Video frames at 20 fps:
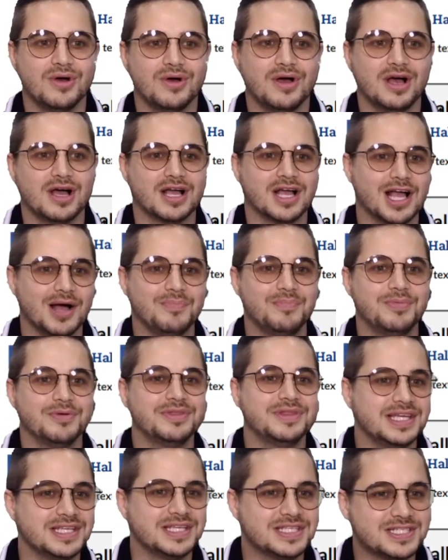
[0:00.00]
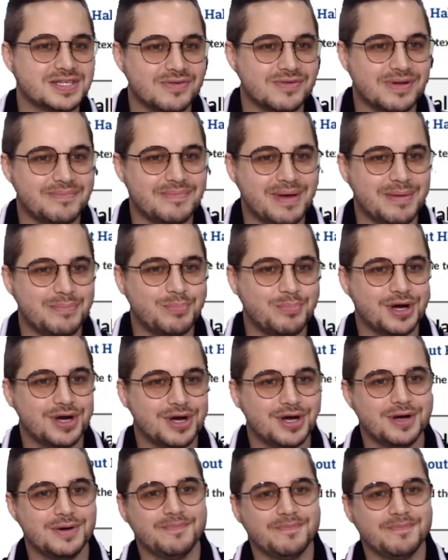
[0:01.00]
A couple things to remember.